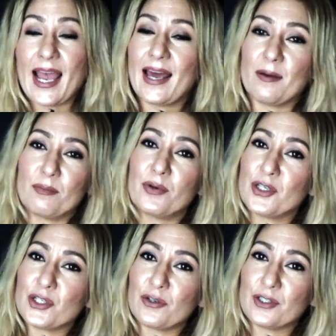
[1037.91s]
and I'm pretty
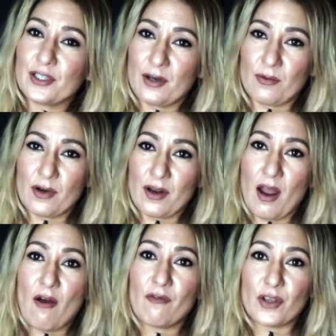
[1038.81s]
sure it's gonna work
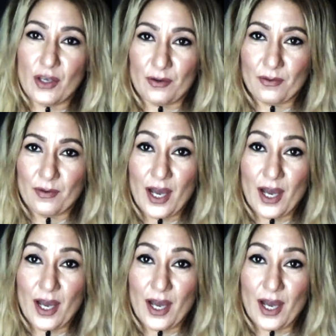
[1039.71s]
for you.